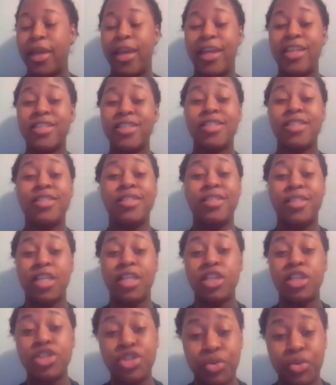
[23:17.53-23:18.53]
It is
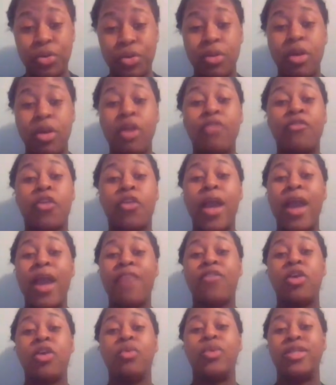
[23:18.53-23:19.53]
essential for
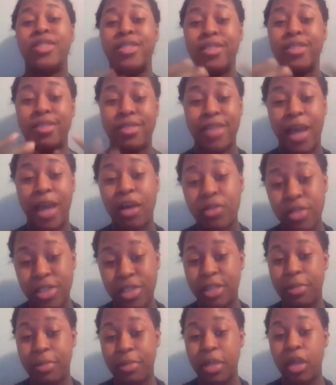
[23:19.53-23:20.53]
everyone's
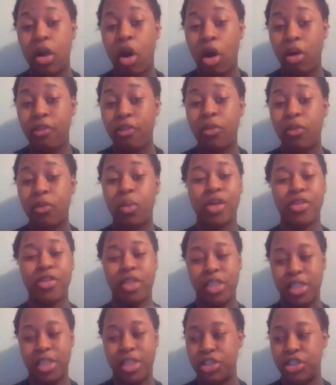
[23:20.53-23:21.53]
sounds to be off while
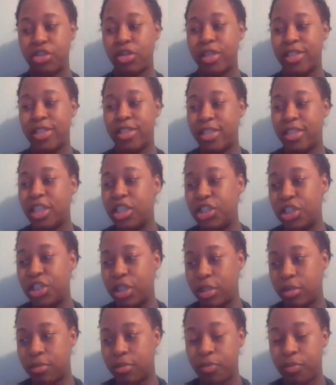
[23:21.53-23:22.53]
the teacher is teaching.
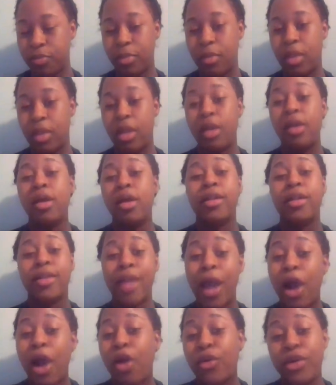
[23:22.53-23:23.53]

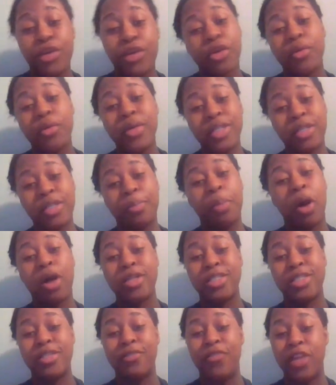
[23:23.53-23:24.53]
Now, you're going to
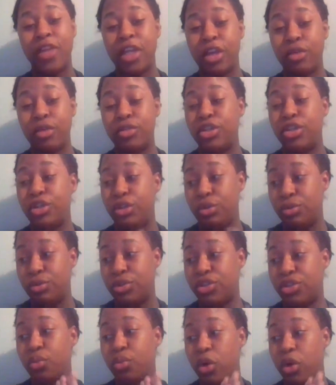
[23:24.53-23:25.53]
pause the video to
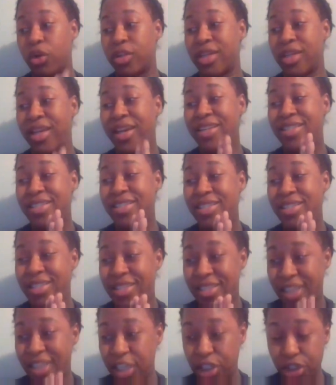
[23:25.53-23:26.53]
use the word
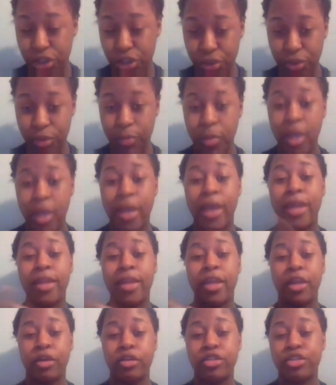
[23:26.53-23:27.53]
essential.
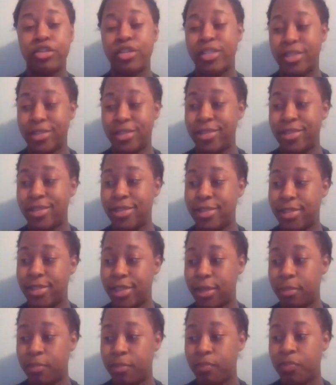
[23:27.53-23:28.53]
And here's your sentence
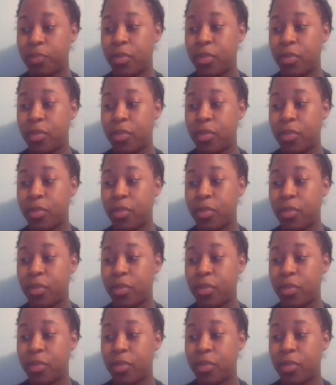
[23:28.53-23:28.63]
stem.